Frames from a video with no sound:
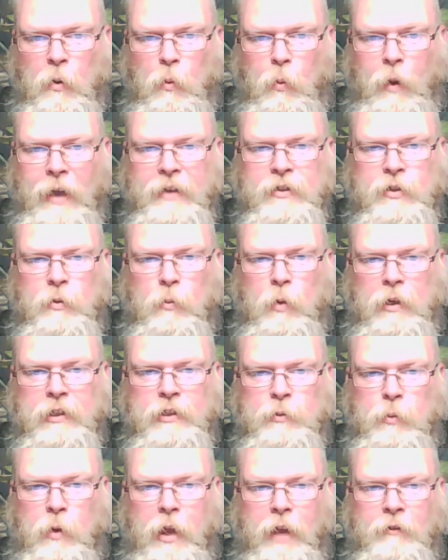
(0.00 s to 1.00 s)
Wiser
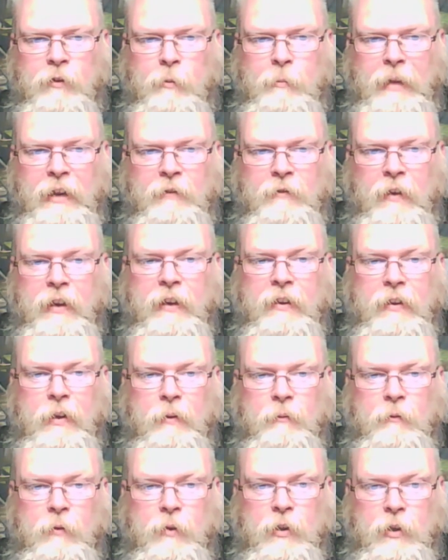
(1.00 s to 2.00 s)
ones will often make fun of
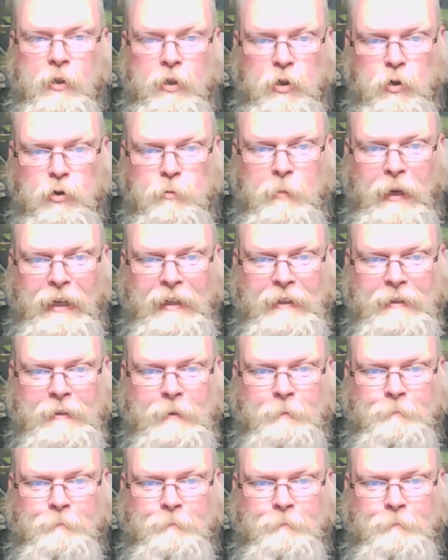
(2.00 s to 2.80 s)
them for their huge bellies.